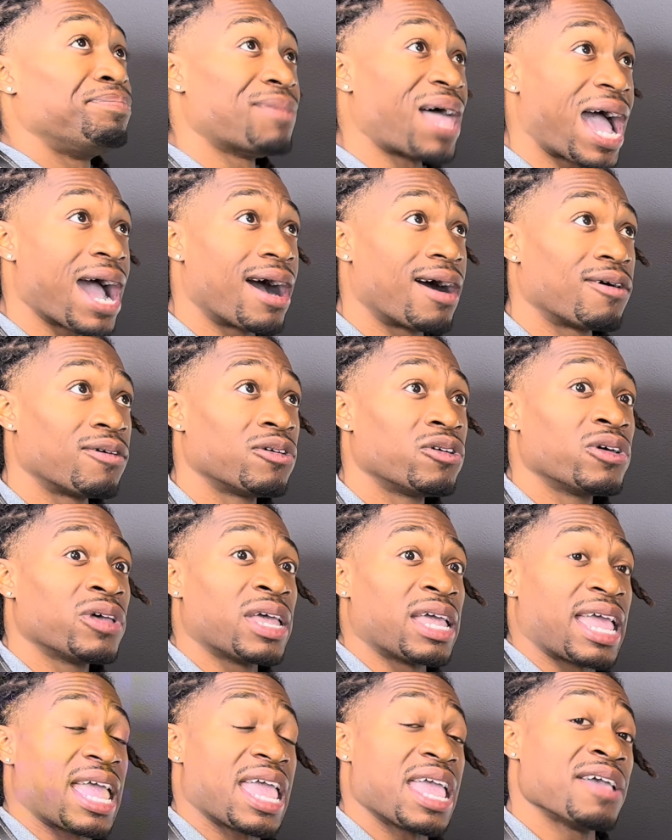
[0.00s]
Now,
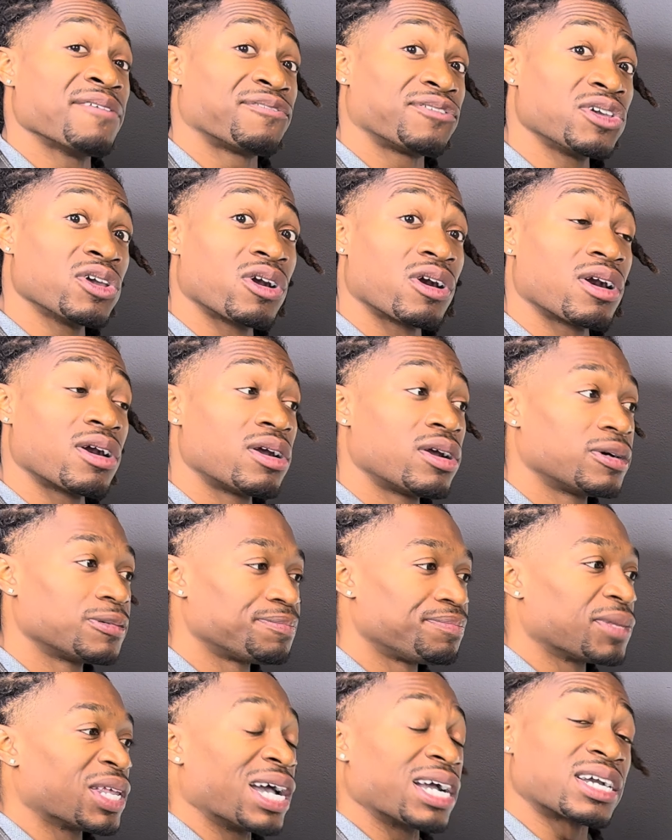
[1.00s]
if you're
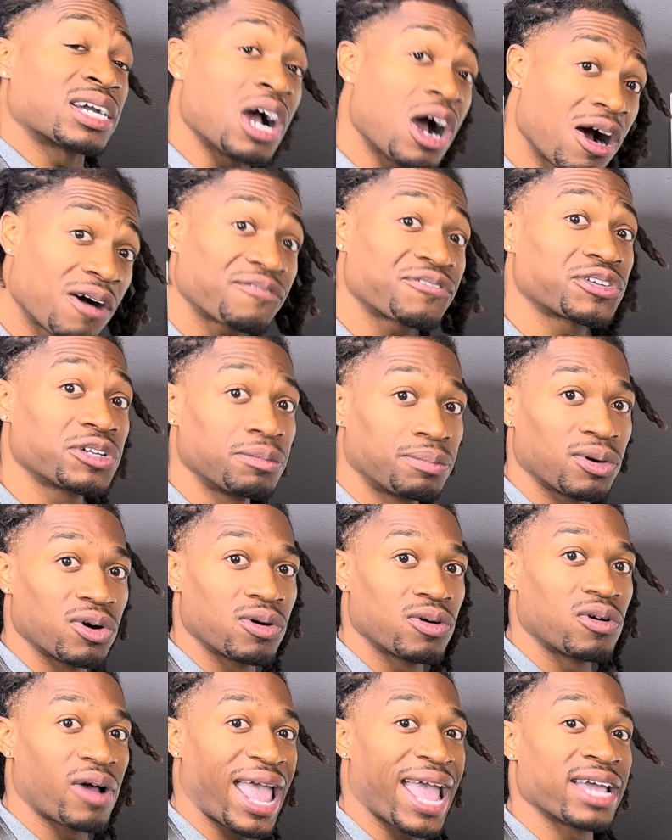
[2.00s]

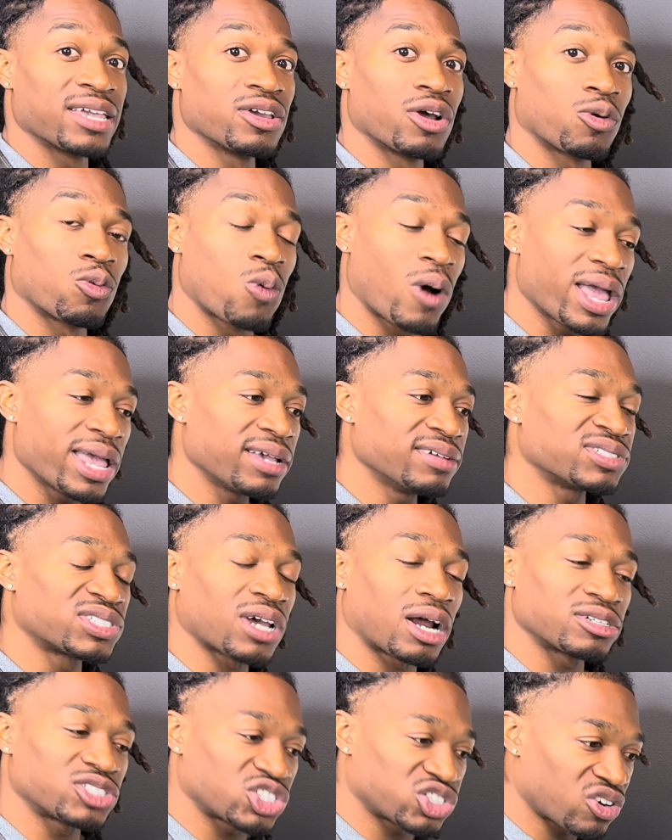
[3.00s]
comfortable and your waves
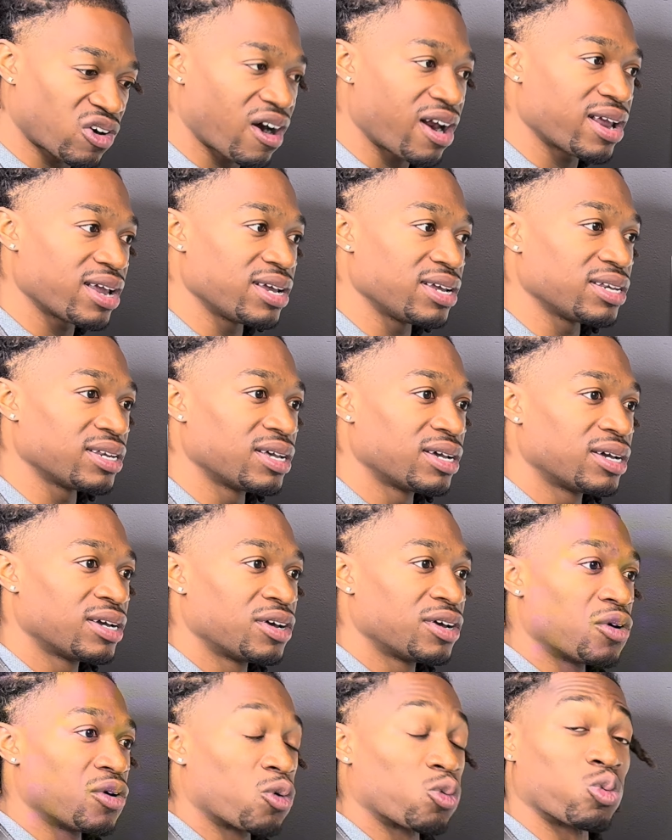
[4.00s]
are trained
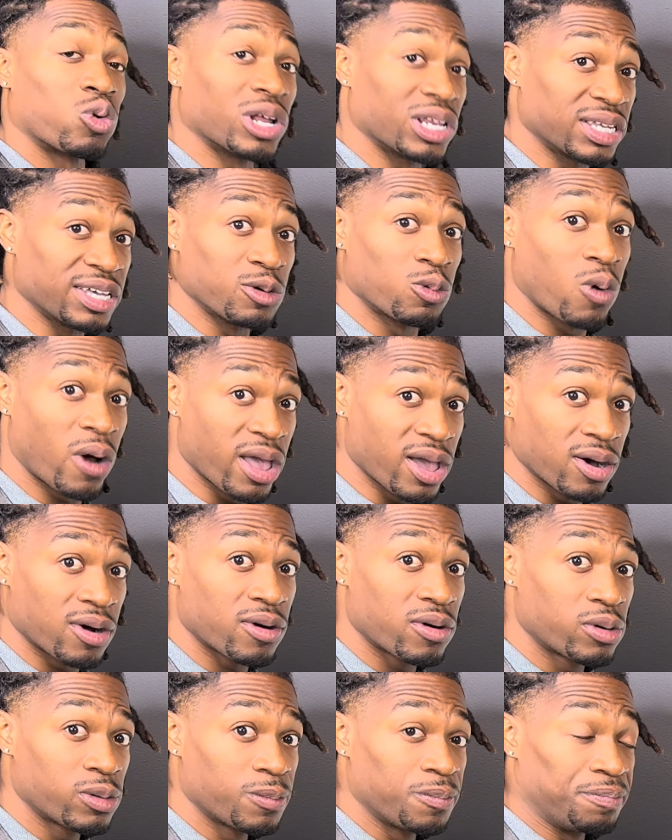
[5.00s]
really
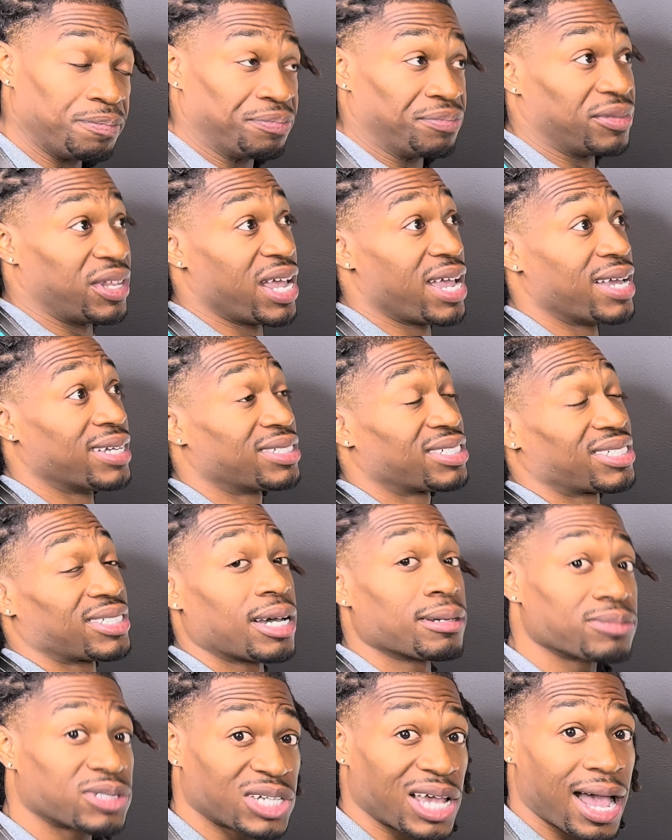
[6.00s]
well, then
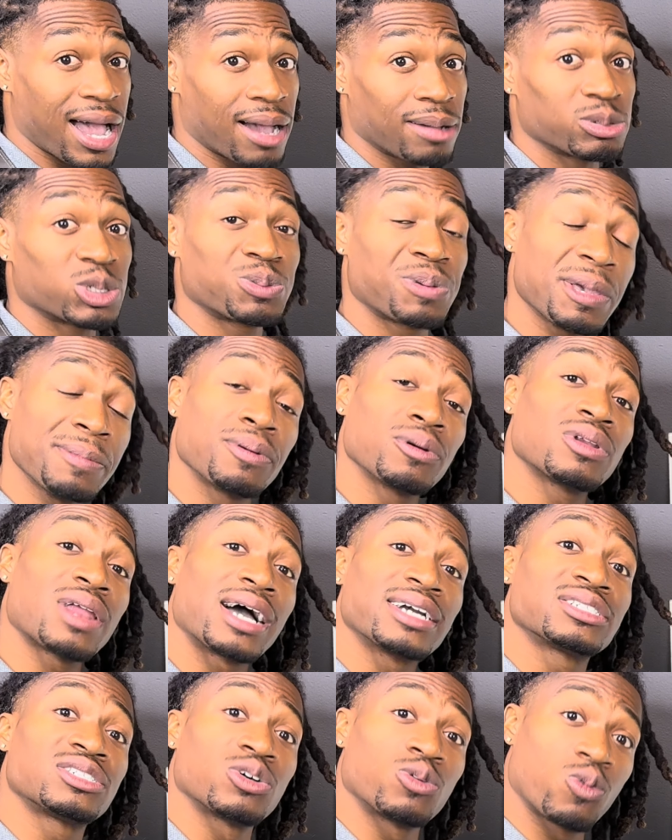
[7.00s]
sometimes people
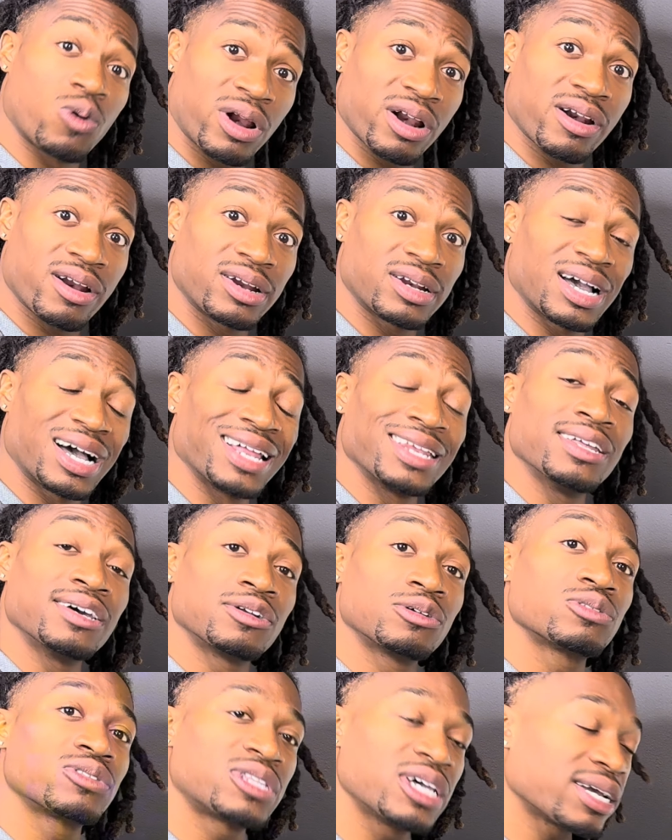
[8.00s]
like to wear it a
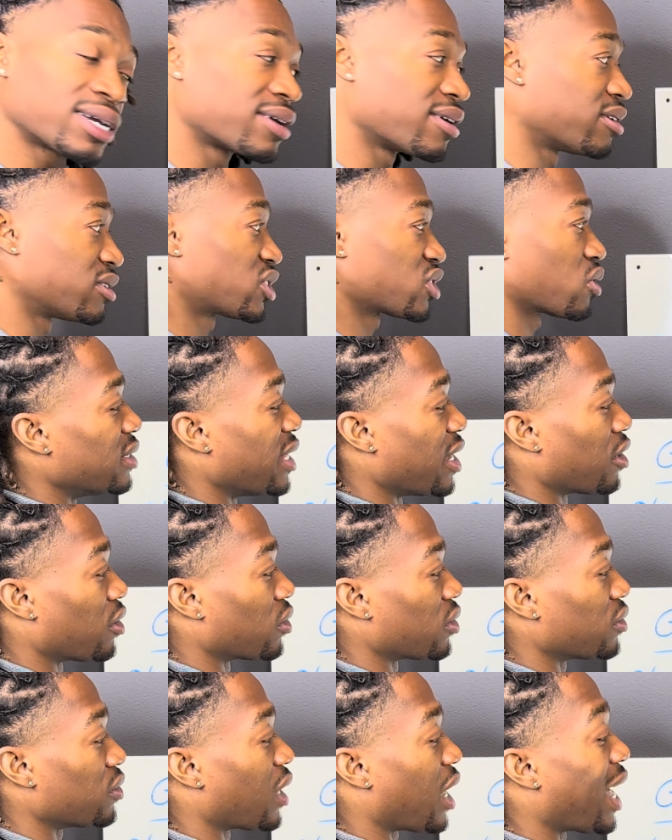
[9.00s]
little thicker. So they'll
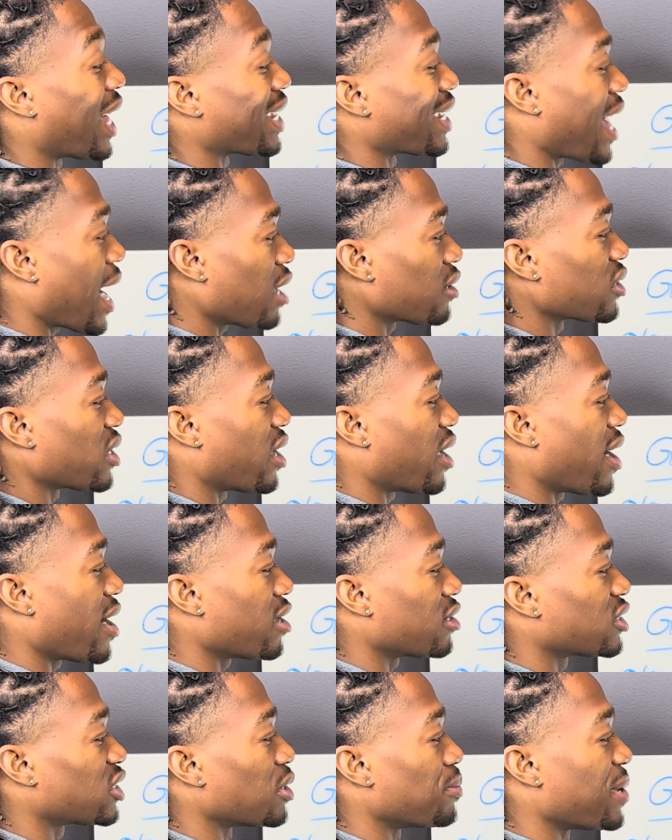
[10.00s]
allow their hair
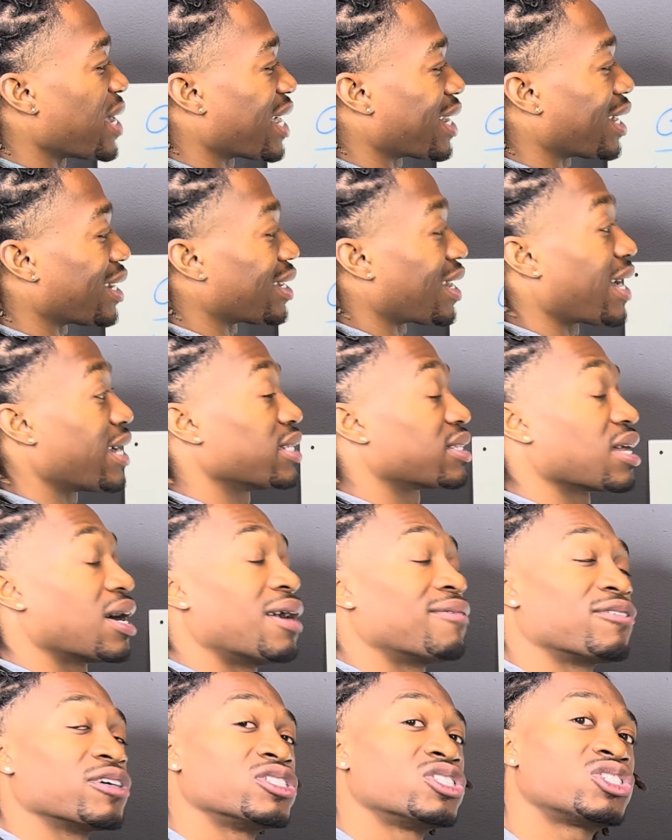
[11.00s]
to be at a length
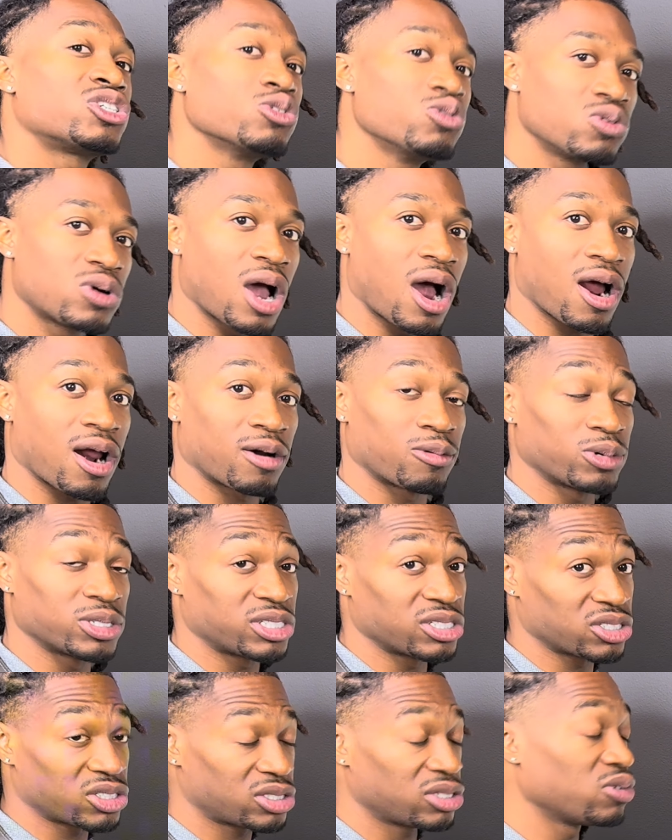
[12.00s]
of a 2 guard, which
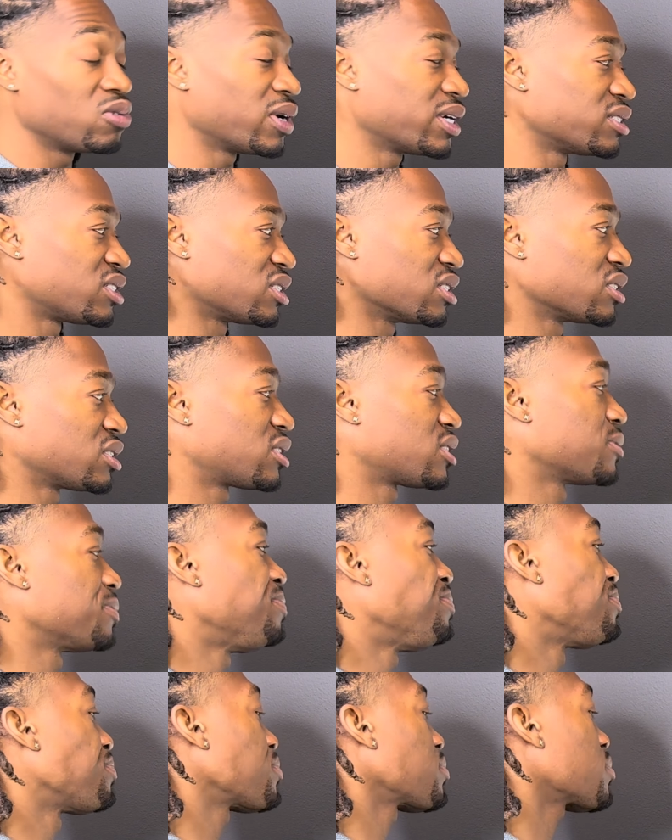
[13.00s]
is 2 inches.